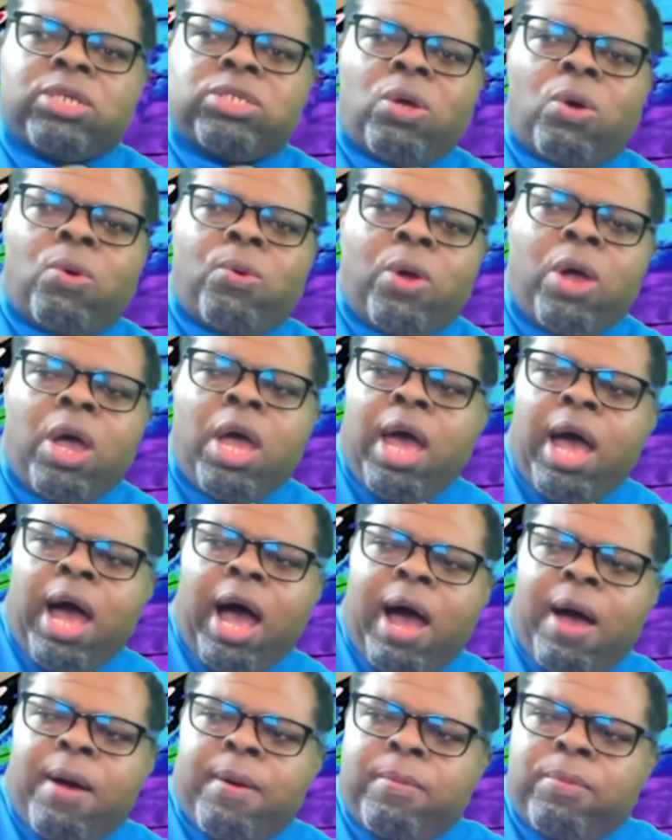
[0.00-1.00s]
So
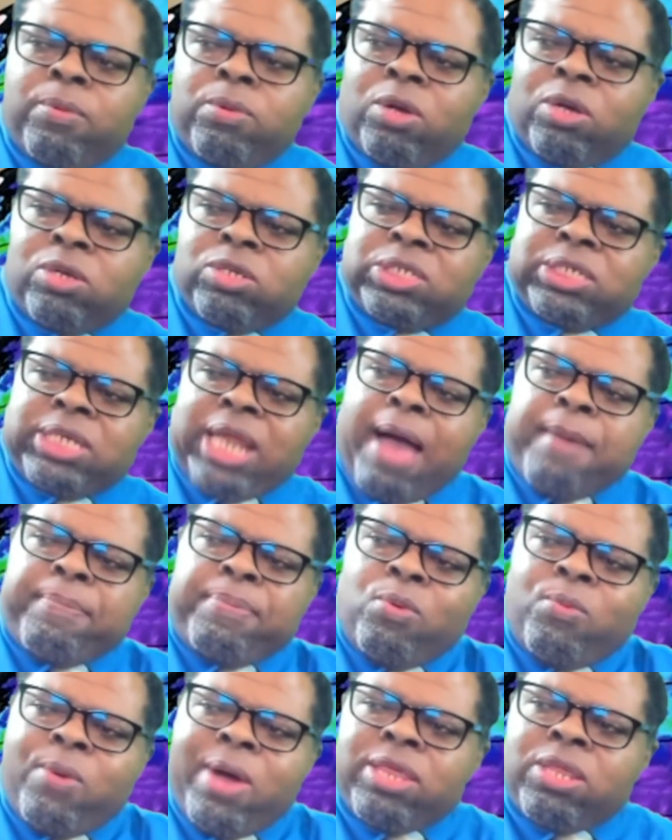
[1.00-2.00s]

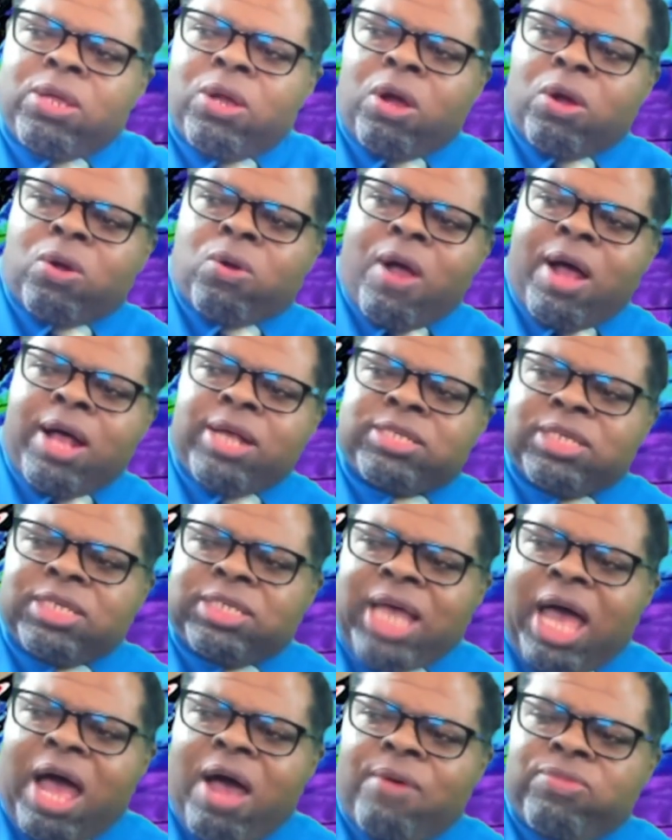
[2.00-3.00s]
sloppy weather across the
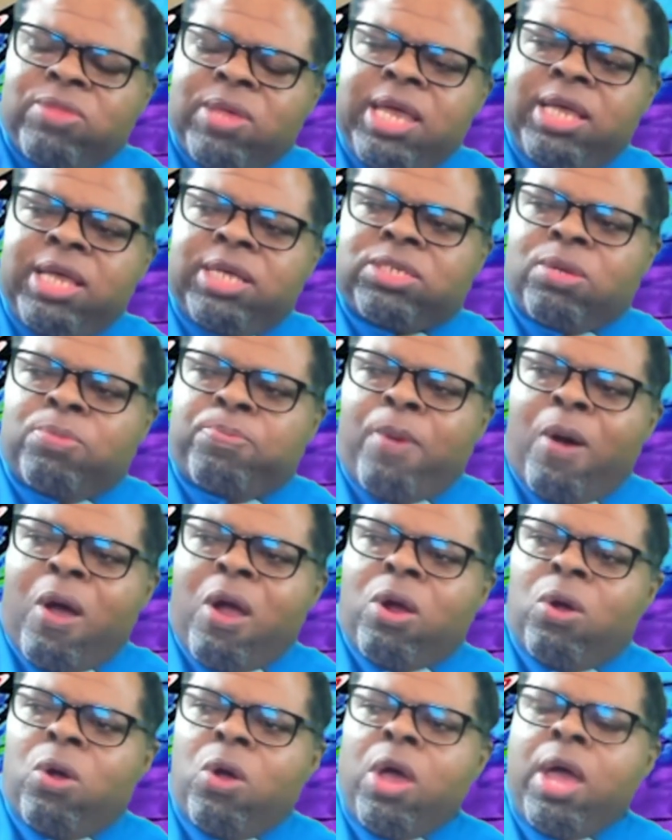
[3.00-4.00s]
southeast
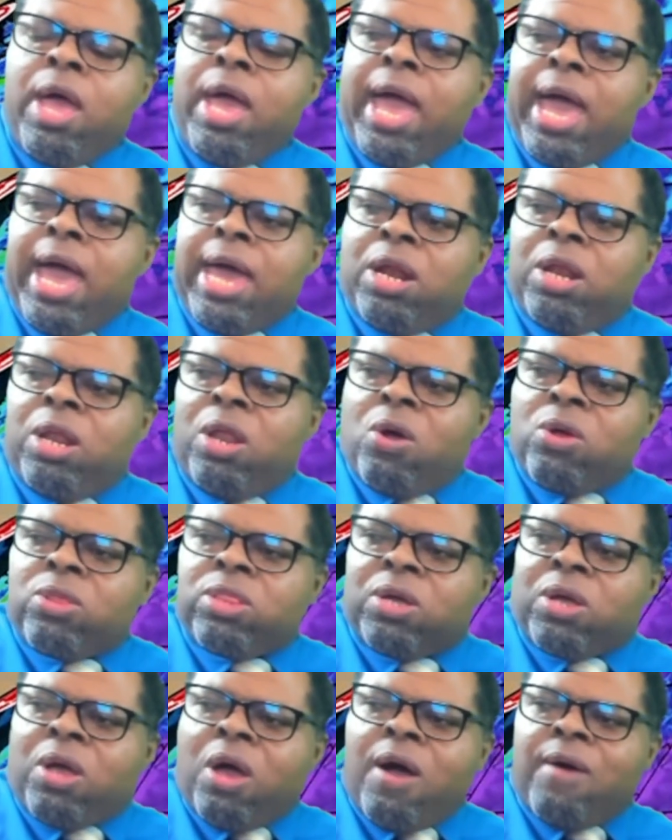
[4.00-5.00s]
tomorrow and along
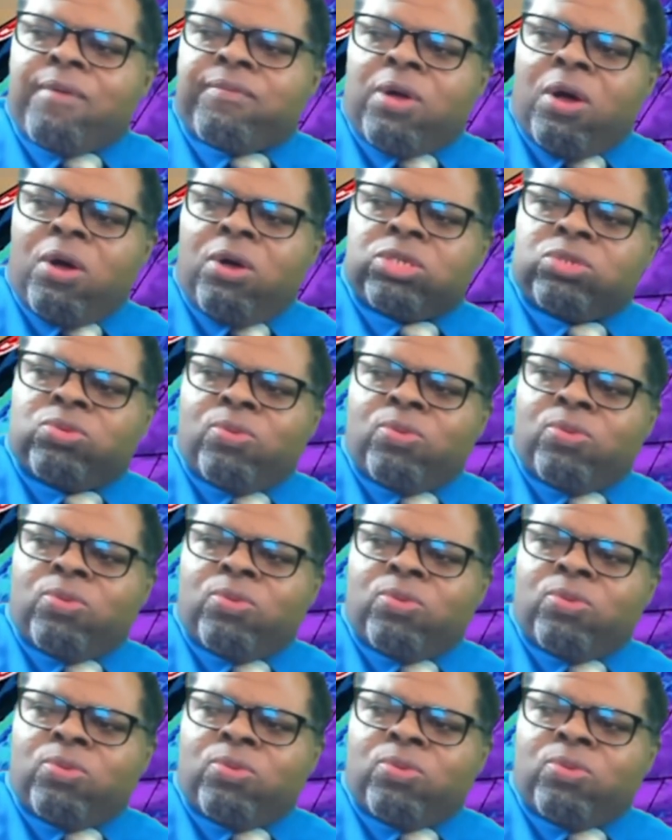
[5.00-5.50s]
the Gulf Coast